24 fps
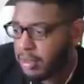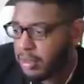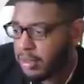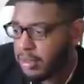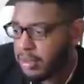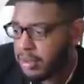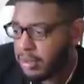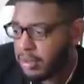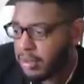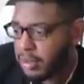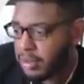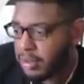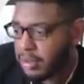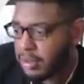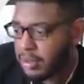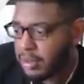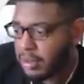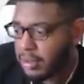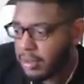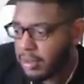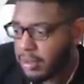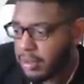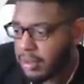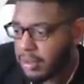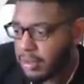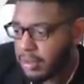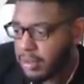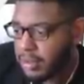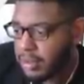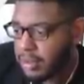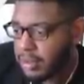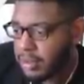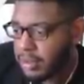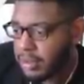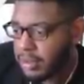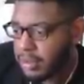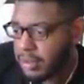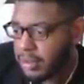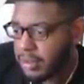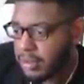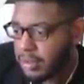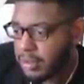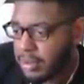(no one is talking)